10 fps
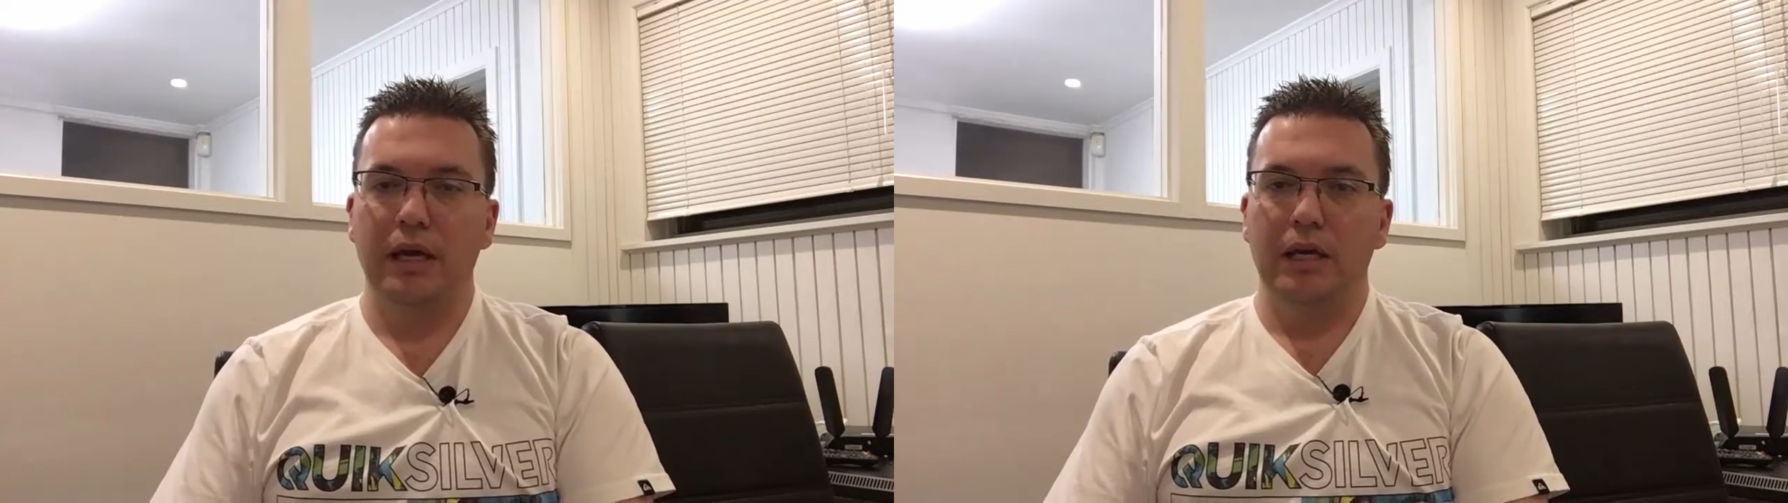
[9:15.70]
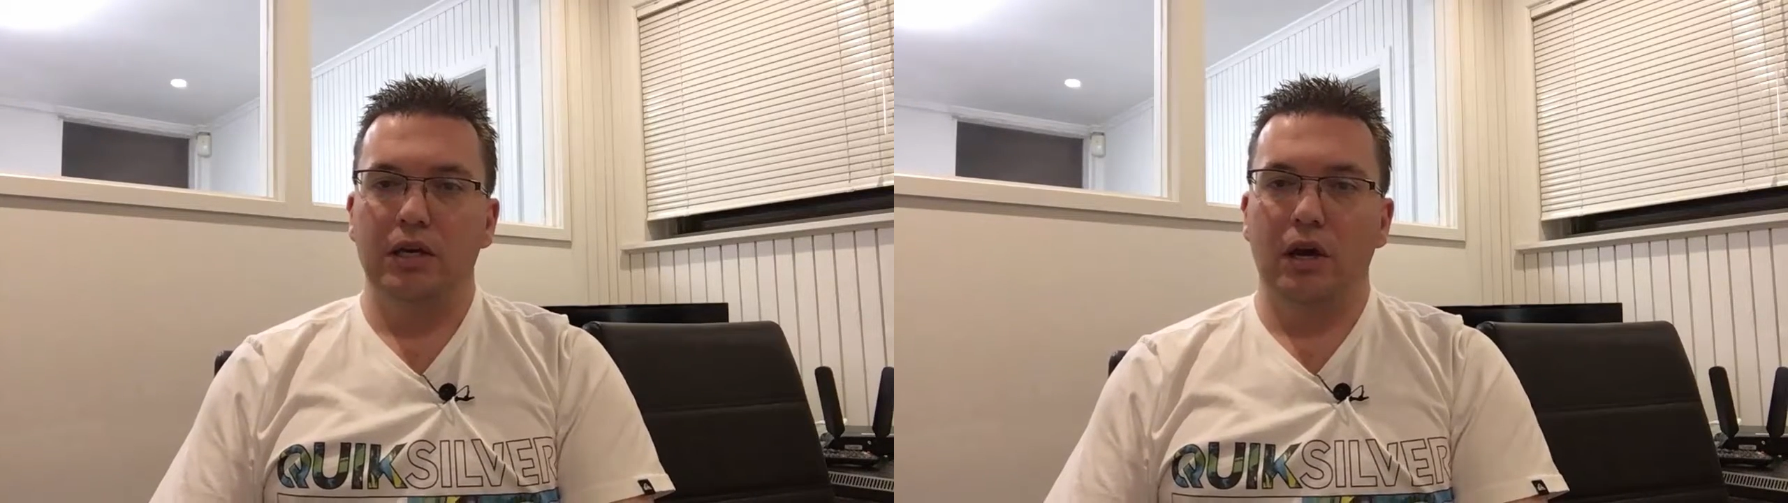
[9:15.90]

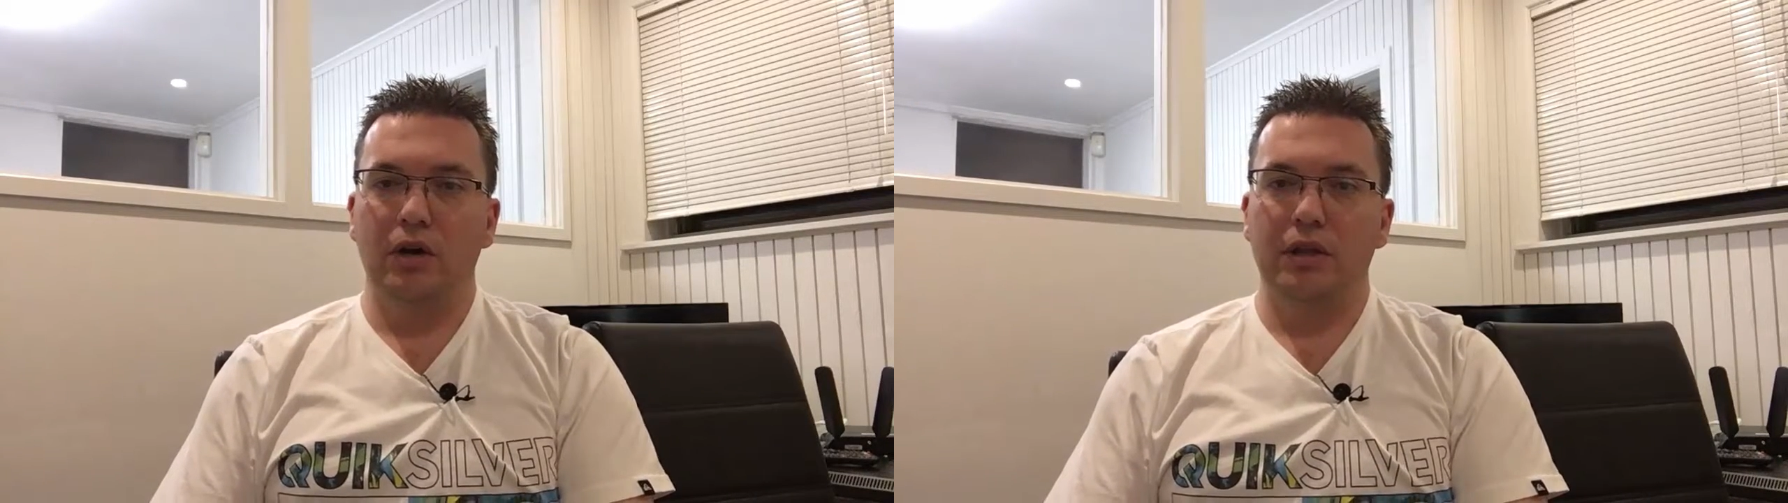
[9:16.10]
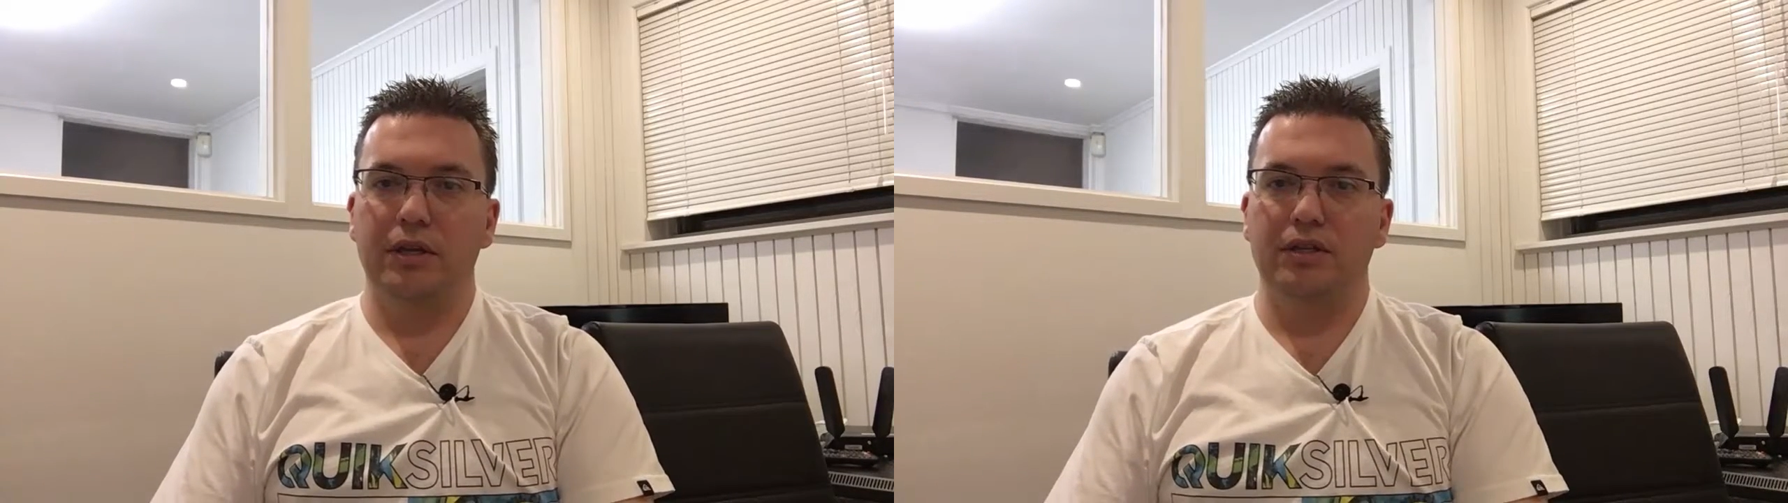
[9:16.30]

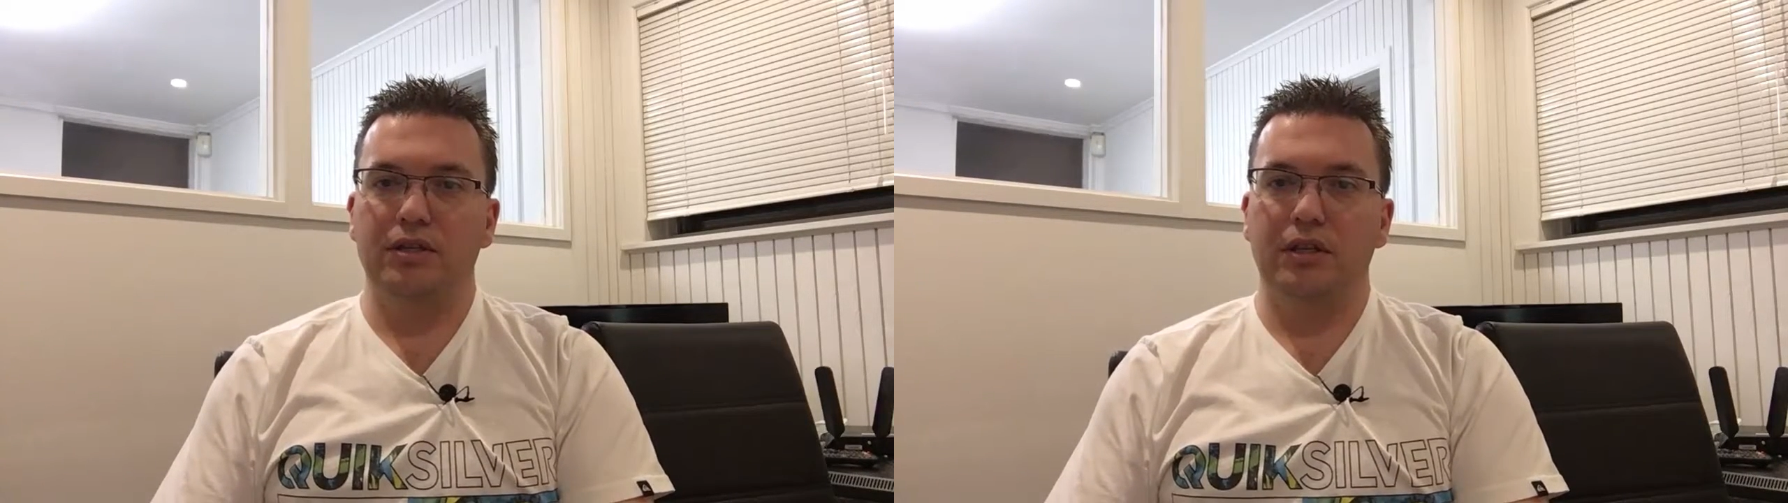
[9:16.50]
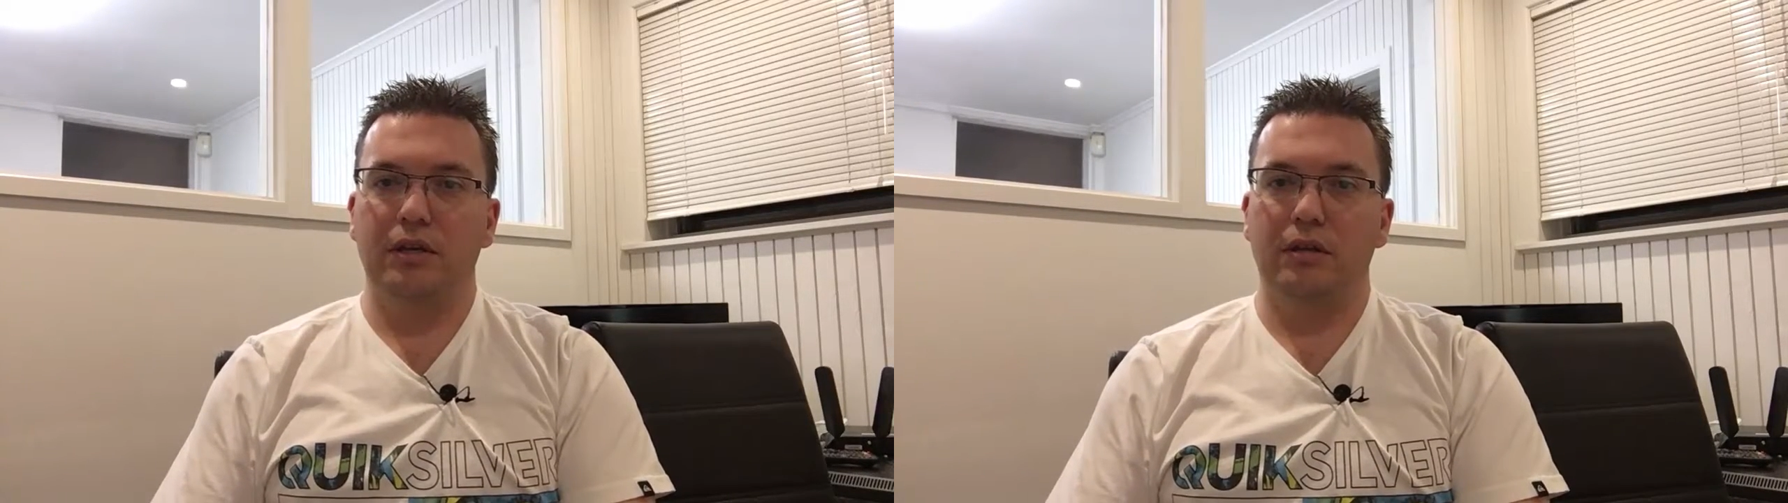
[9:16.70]

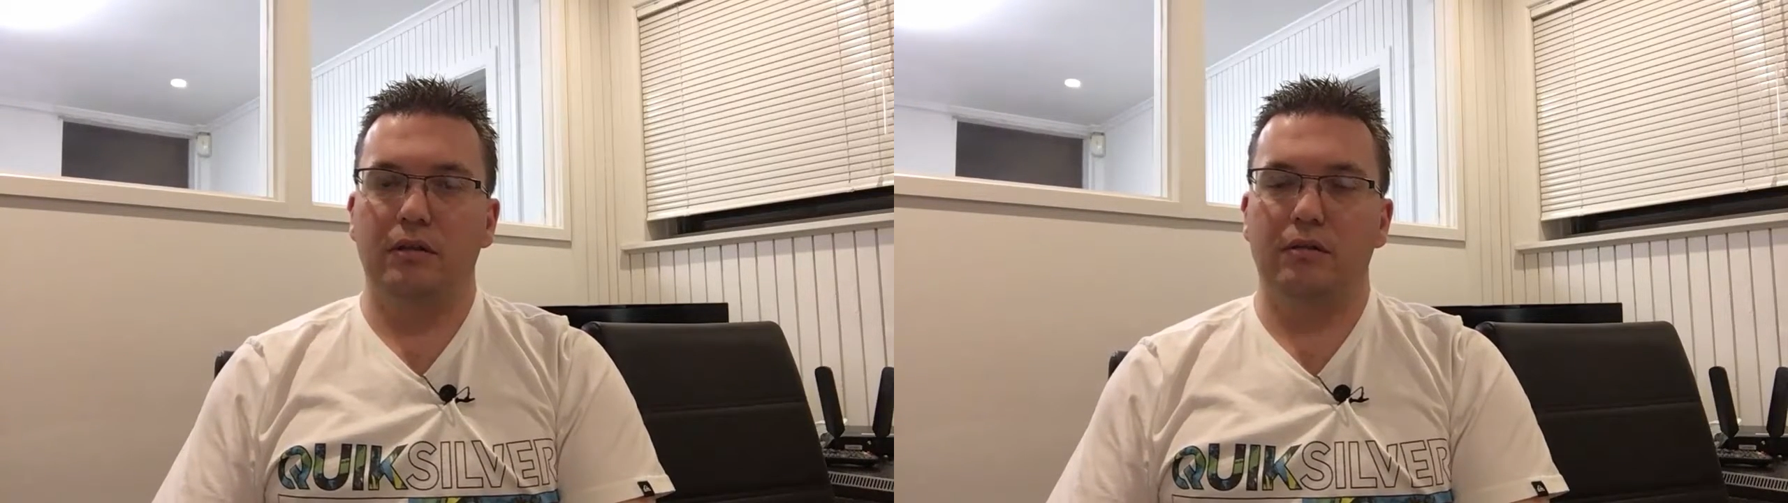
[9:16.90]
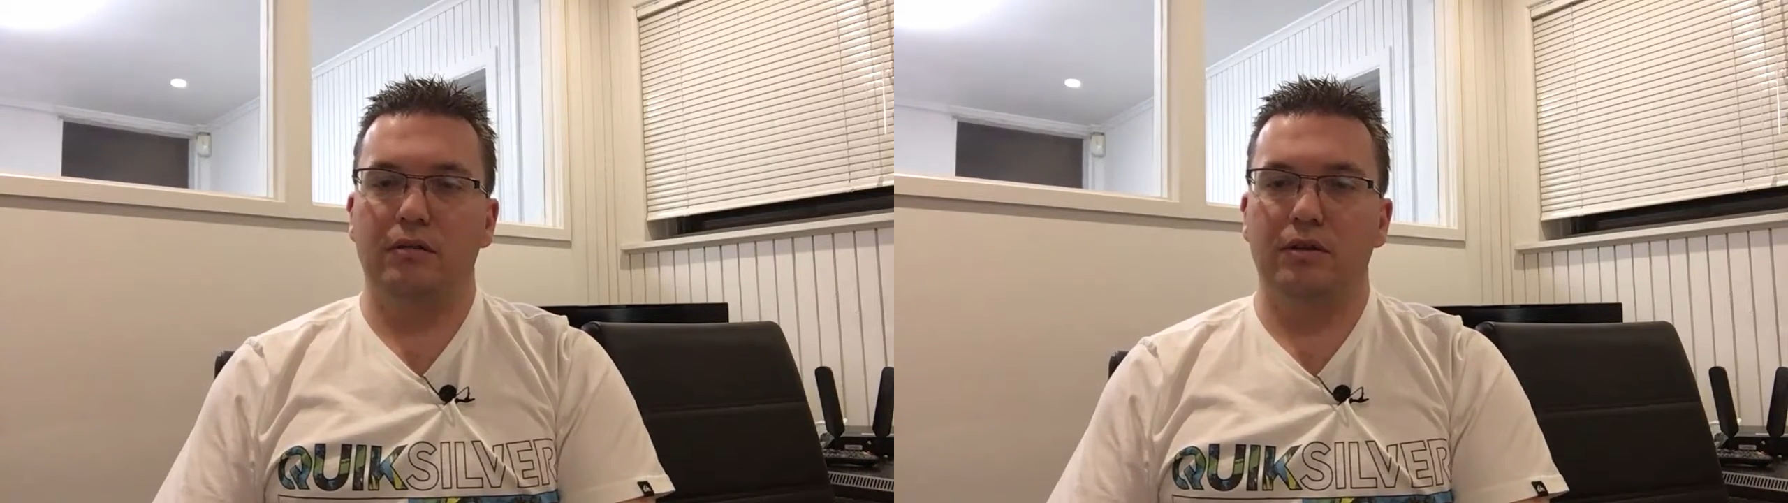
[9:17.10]

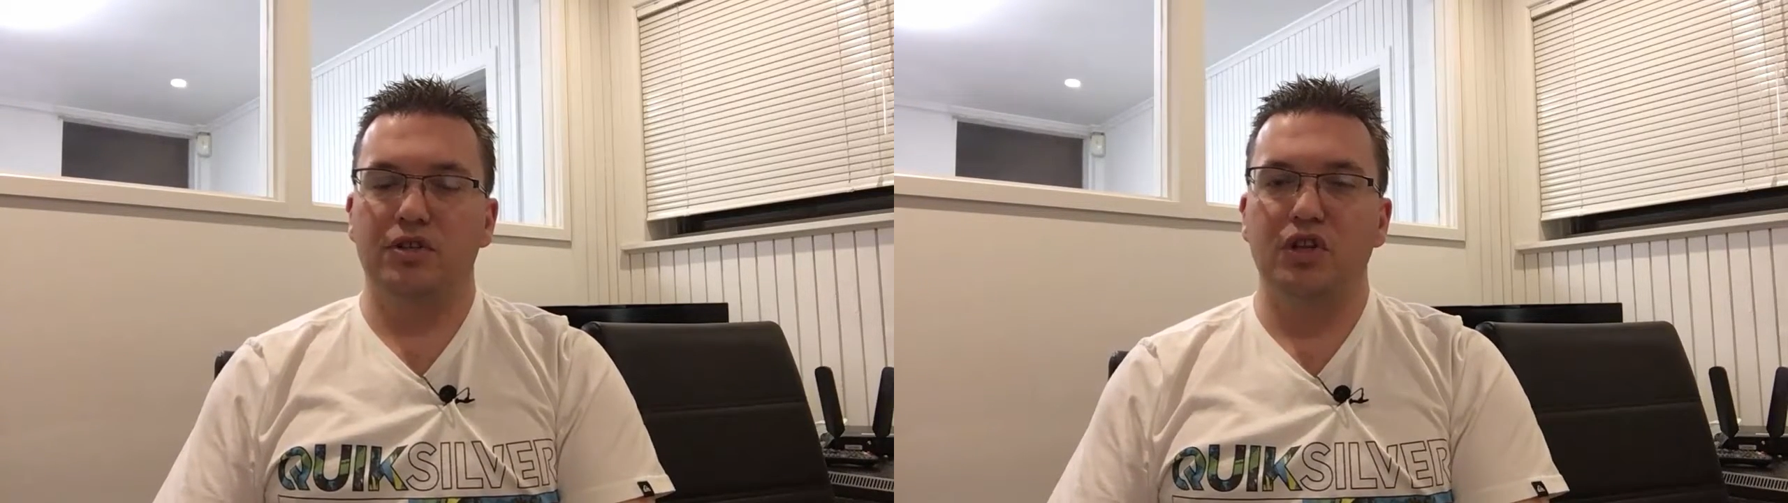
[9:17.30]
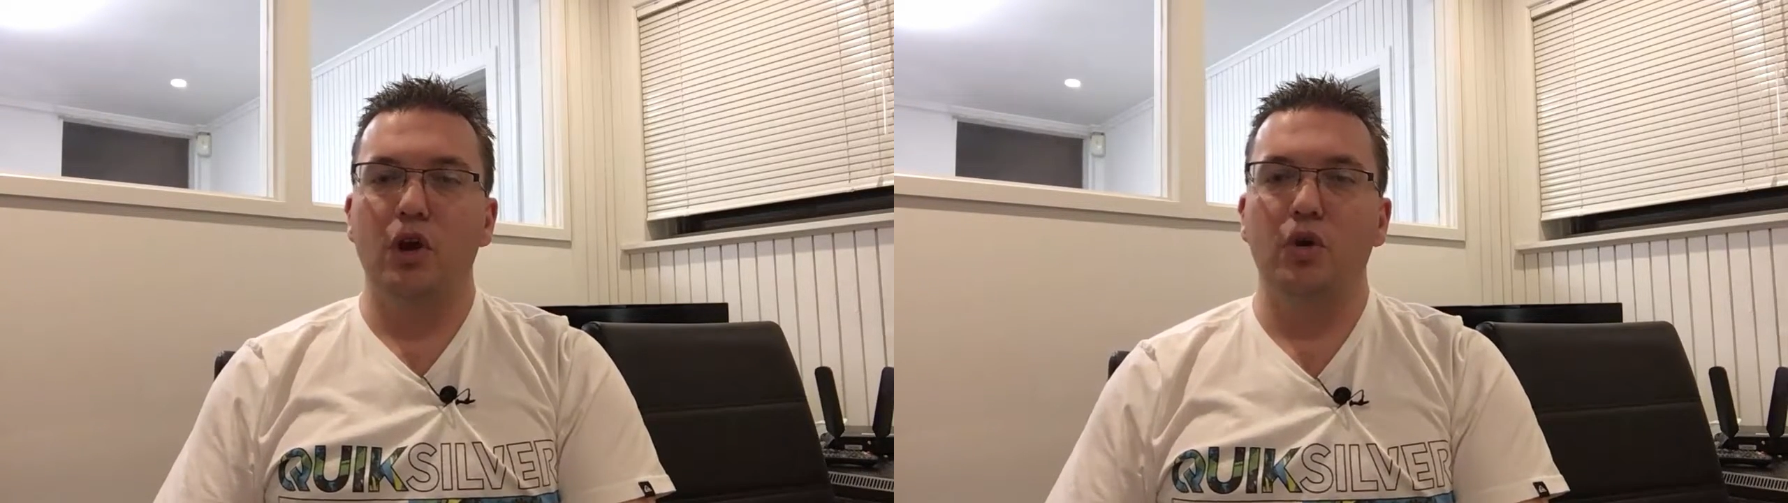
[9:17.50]

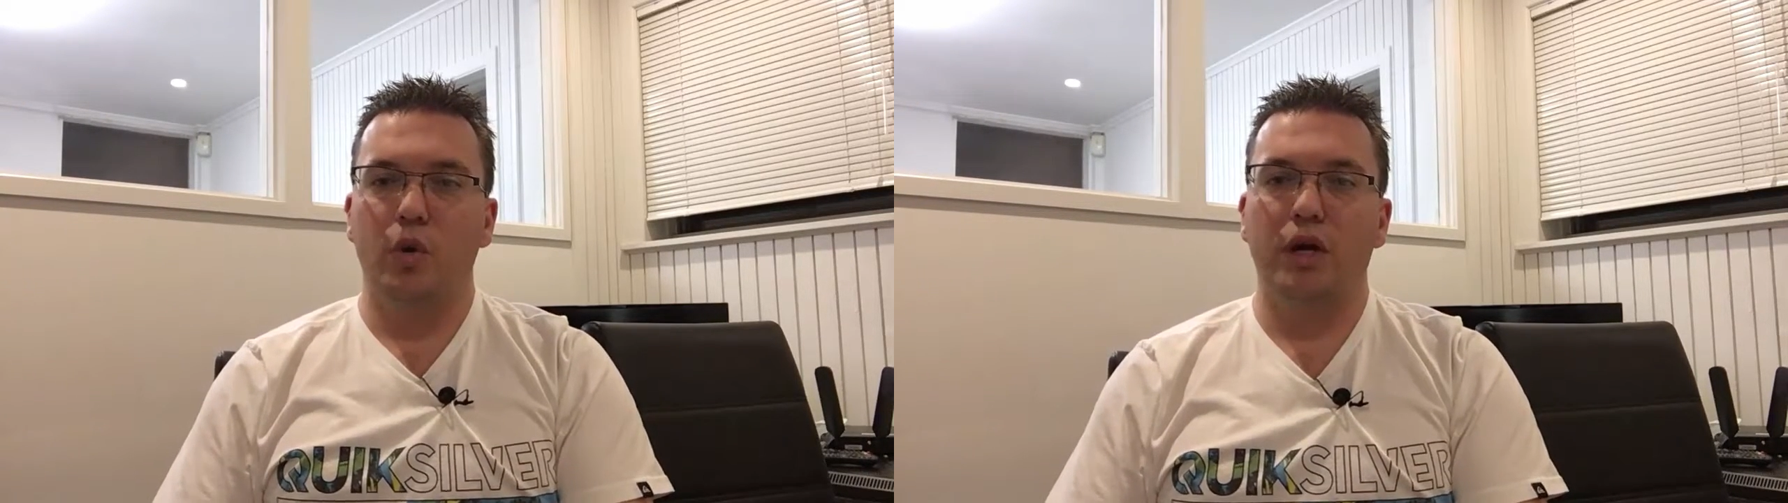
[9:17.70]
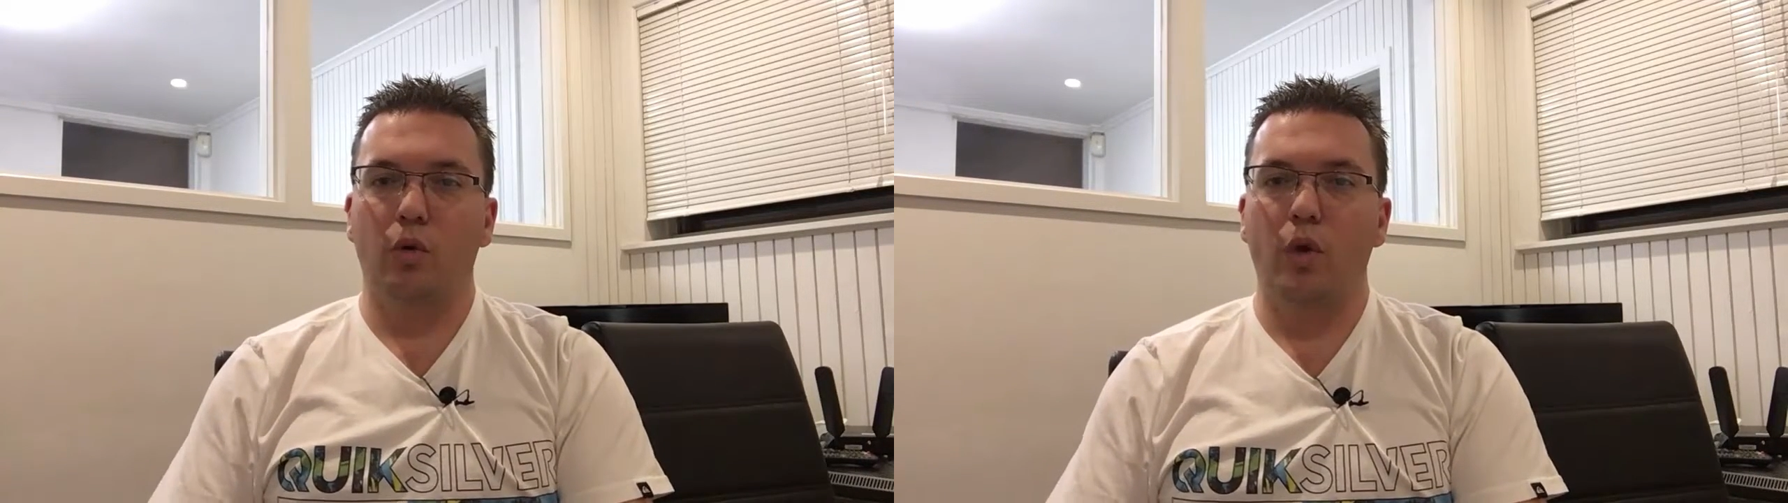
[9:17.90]
there's no quicker